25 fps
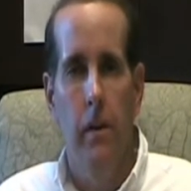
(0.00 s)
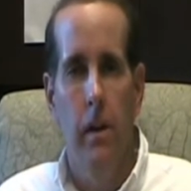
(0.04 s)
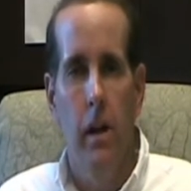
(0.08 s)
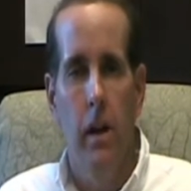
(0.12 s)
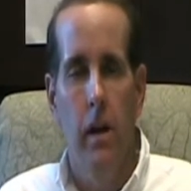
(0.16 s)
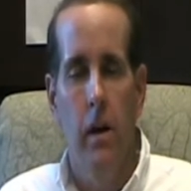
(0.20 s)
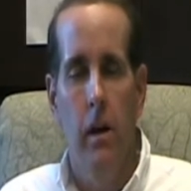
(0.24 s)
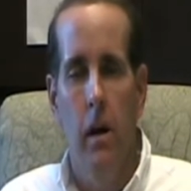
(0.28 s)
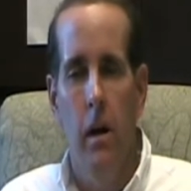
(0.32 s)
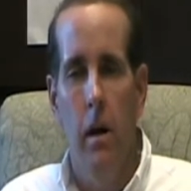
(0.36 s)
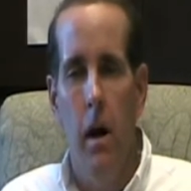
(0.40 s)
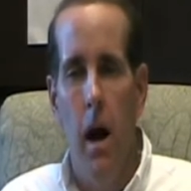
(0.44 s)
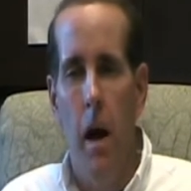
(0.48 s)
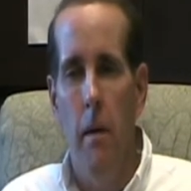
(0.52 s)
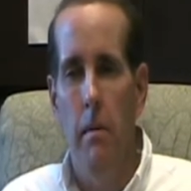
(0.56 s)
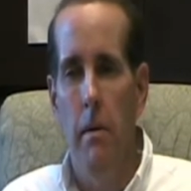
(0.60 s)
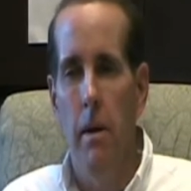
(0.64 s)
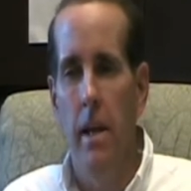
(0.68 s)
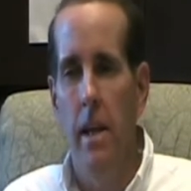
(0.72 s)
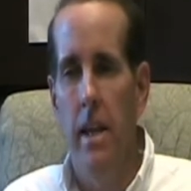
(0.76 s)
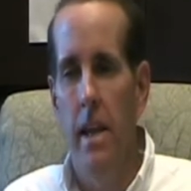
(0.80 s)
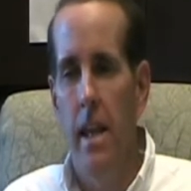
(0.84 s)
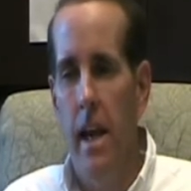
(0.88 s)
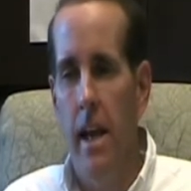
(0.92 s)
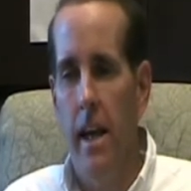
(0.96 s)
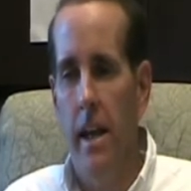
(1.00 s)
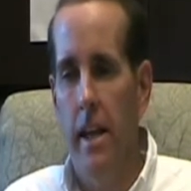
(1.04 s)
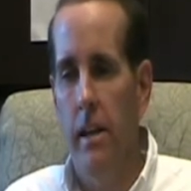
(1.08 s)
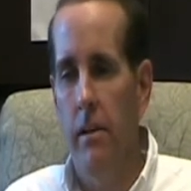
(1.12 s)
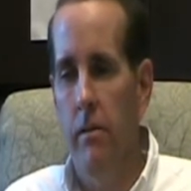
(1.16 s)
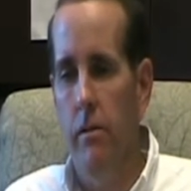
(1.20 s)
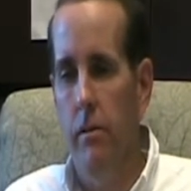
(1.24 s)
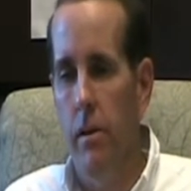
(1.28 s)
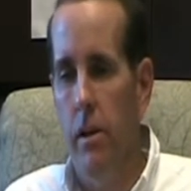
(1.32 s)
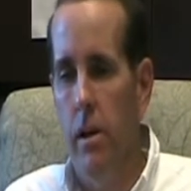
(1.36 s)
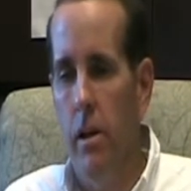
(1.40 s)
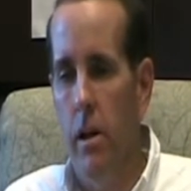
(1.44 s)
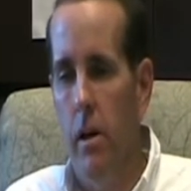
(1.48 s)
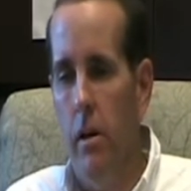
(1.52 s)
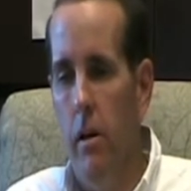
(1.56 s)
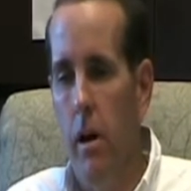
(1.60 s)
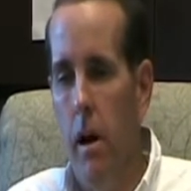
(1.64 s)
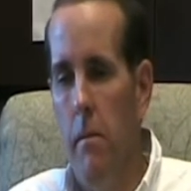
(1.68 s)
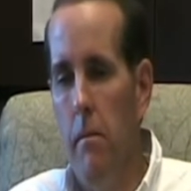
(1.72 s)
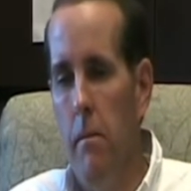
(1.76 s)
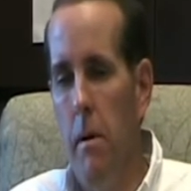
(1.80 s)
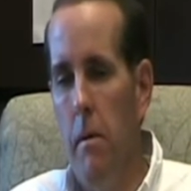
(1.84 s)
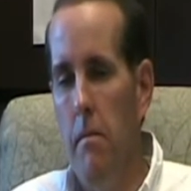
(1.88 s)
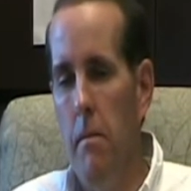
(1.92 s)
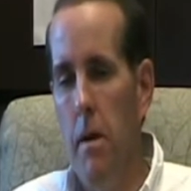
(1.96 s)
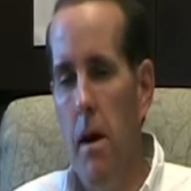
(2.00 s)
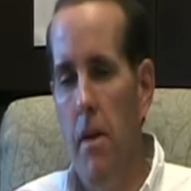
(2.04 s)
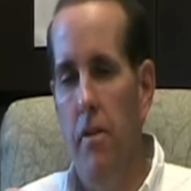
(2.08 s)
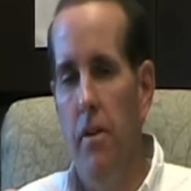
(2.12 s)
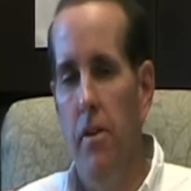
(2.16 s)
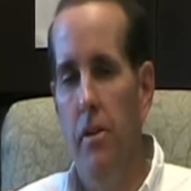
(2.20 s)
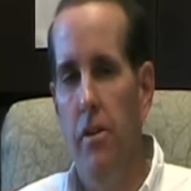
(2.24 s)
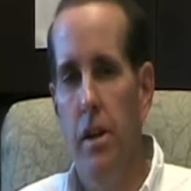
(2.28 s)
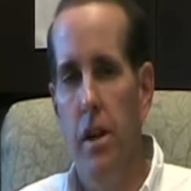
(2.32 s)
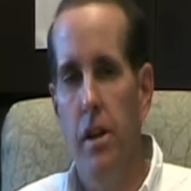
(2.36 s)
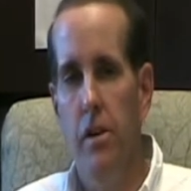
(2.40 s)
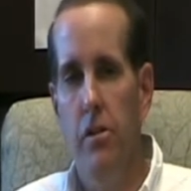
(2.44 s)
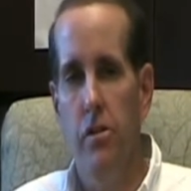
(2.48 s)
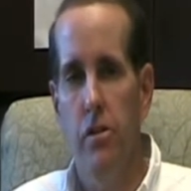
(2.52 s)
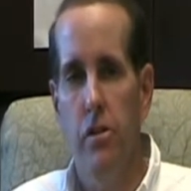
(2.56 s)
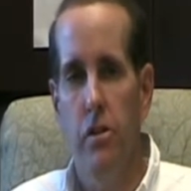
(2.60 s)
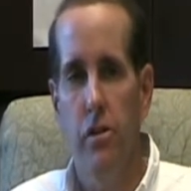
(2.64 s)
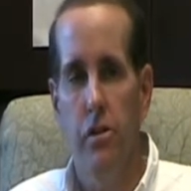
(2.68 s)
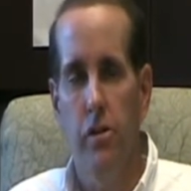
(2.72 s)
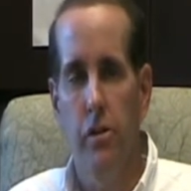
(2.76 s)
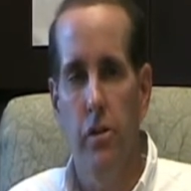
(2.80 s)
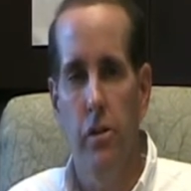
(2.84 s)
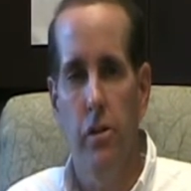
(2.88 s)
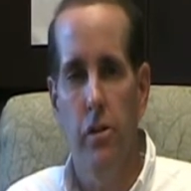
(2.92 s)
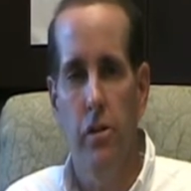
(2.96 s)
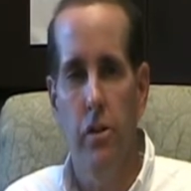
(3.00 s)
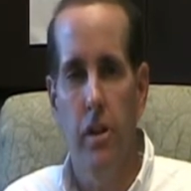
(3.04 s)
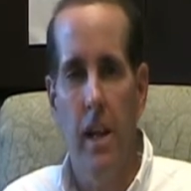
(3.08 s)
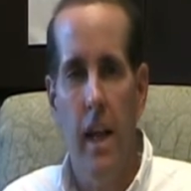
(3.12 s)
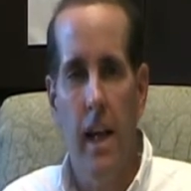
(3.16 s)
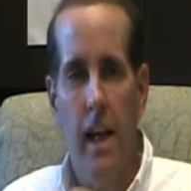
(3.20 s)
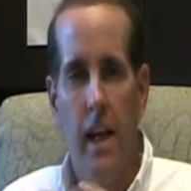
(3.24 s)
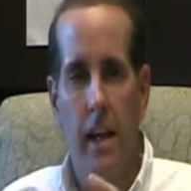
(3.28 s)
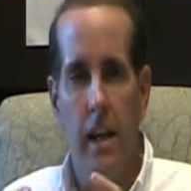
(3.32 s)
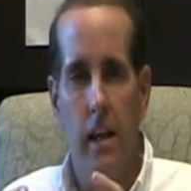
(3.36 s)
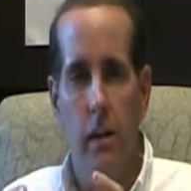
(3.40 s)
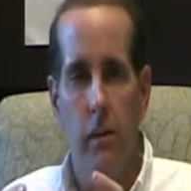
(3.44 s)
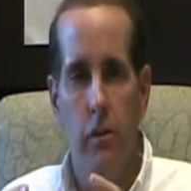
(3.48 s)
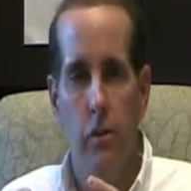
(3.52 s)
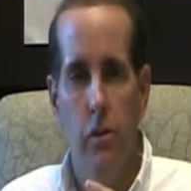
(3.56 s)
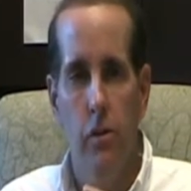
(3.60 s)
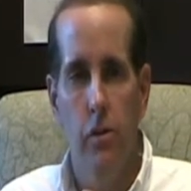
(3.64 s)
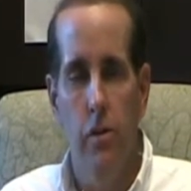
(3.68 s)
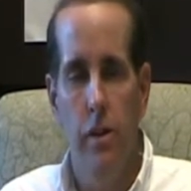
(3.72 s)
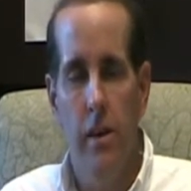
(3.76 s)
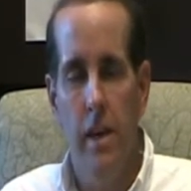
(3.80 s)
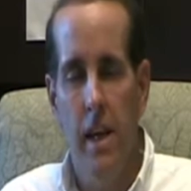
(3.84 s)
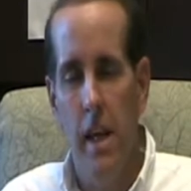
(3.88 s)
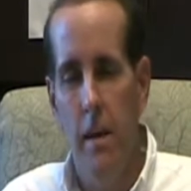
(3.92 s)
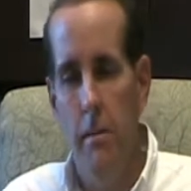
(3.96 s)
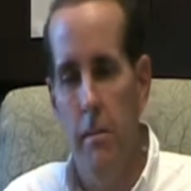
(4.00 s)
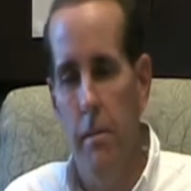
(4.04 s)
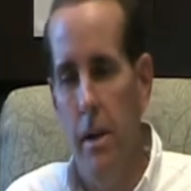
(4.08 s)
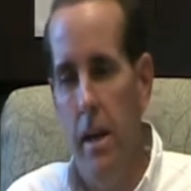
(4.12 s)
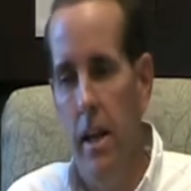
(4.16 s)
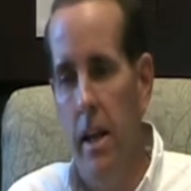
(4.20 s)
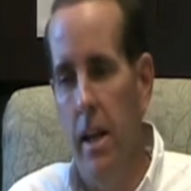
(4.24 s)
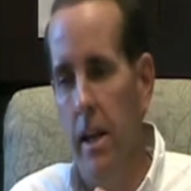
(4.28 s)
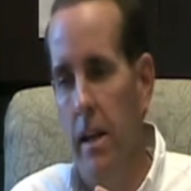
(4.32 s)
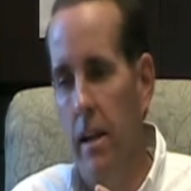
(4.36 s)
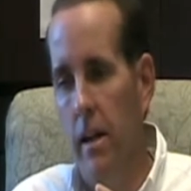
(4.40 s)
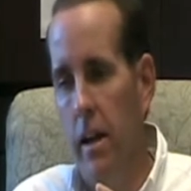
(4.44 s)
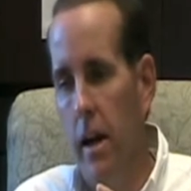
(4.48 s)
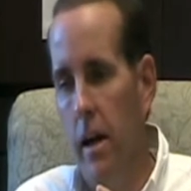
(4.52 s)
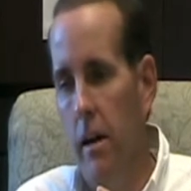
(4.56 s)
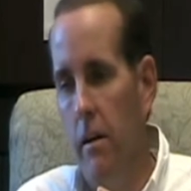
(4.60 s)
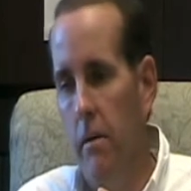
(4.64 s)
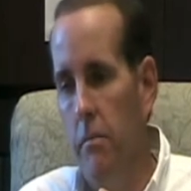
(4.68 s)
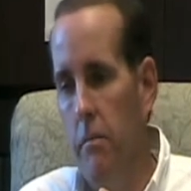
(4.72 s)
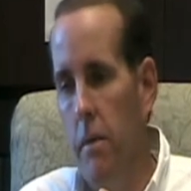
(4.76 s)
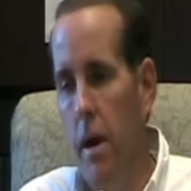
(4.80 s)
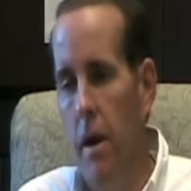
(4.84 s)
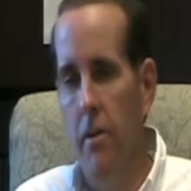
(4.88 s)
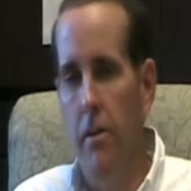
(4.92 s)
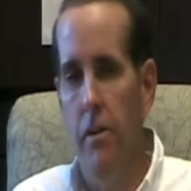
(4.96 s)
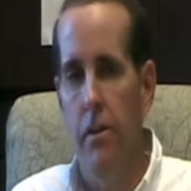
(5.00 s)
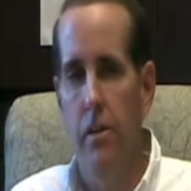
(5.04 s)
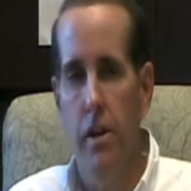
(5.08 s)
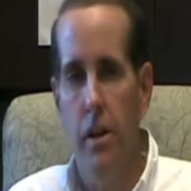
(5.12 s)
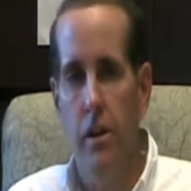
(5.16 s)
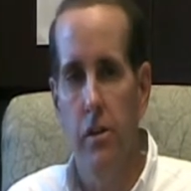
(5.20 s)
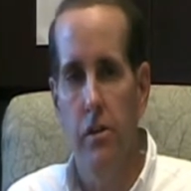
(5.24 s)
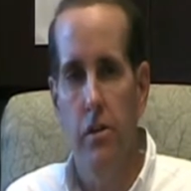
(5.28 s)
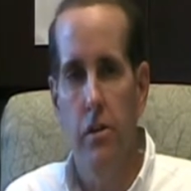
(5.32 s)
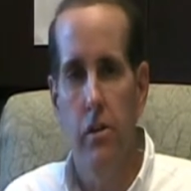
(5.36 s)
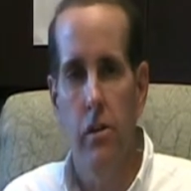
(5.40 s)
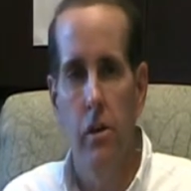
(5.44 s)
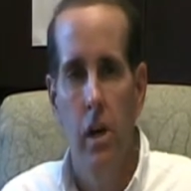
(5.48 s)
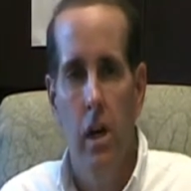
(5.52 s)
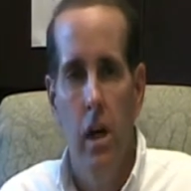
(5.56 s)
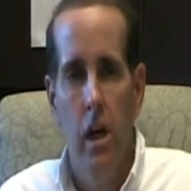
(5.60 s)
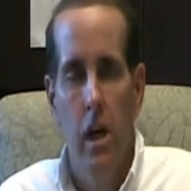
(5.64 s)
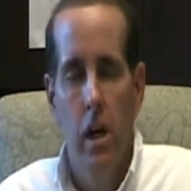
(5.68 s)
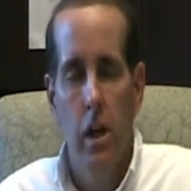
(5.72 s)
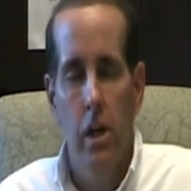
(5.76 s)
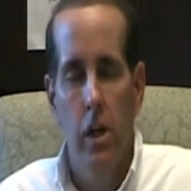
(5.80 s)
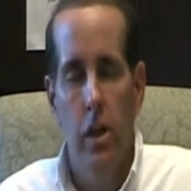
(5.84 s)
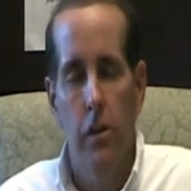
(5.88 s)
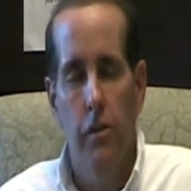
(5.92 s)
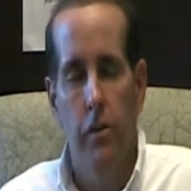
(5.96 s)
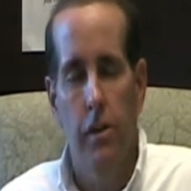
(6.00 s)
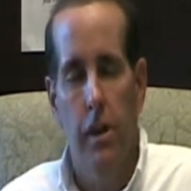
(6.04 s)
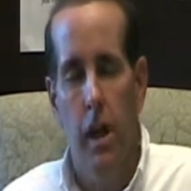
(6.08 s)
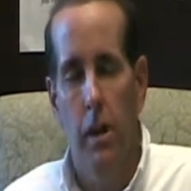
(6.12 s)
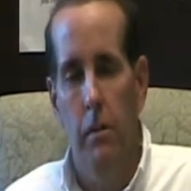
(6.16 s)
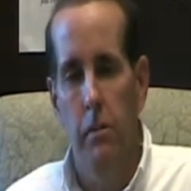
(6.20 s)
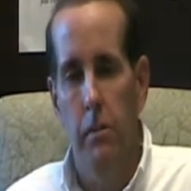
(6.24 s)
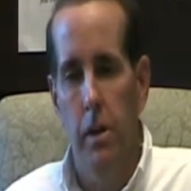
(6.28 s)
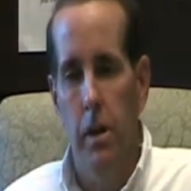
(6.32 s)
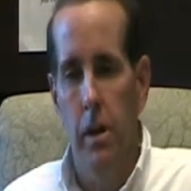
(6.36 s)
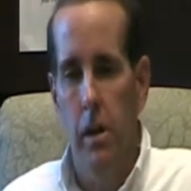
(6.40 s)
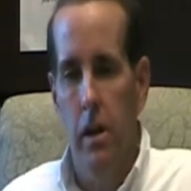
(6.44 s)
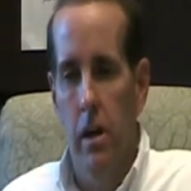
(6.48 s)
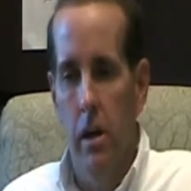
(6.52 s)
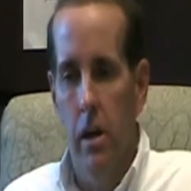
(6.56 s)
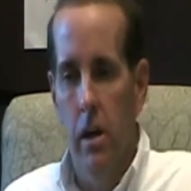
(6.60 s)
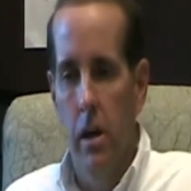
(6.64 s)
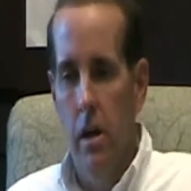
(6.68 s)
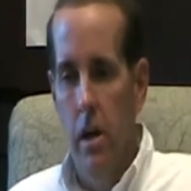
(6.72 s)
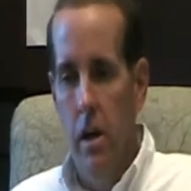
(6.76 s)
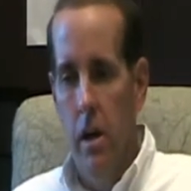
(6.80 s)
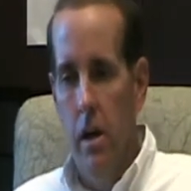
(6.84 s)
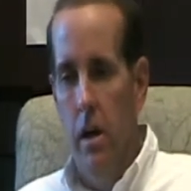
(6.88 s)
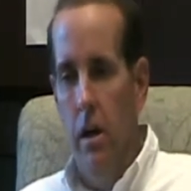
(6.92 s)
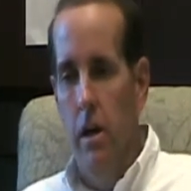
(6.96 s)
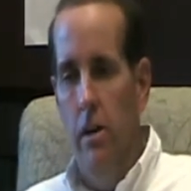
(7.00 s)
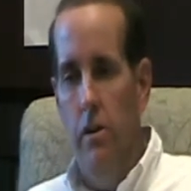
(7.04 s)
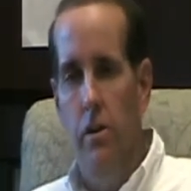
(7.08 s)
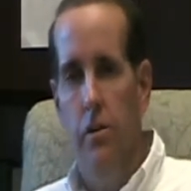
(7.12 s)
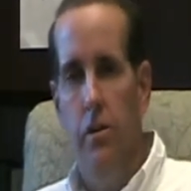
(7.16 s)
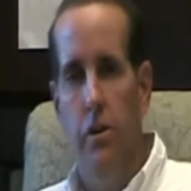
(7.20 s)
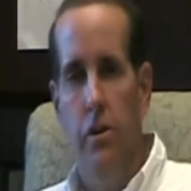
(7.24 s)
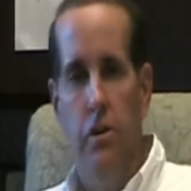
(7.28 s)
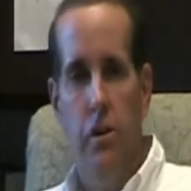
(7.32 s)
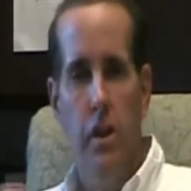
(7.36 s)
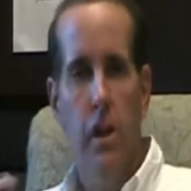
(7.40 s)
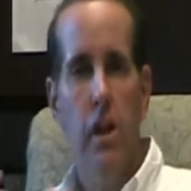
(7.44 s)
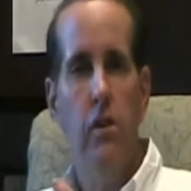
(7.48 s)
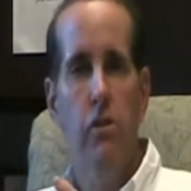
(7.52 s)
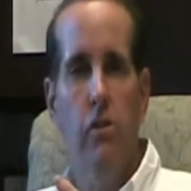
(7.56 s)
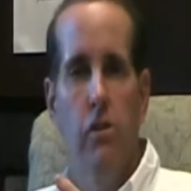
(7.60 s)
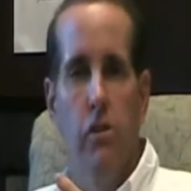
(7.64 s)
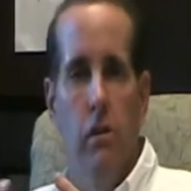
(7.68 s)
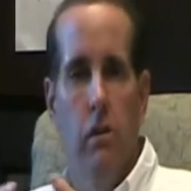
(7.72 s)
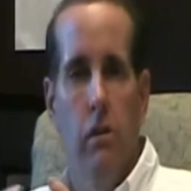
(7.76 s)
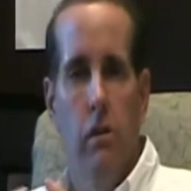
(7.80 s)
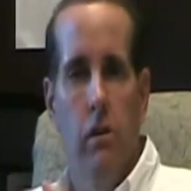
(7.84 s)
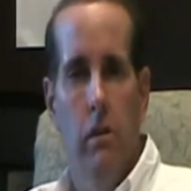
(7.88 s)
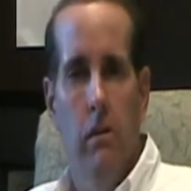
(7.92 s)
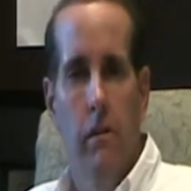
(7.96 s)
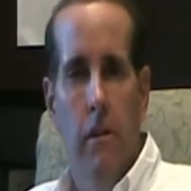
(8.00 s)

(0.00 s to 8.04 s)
I'm a method teacher, so it's negative. You can't be a method teacher. You've got to be just a teacher.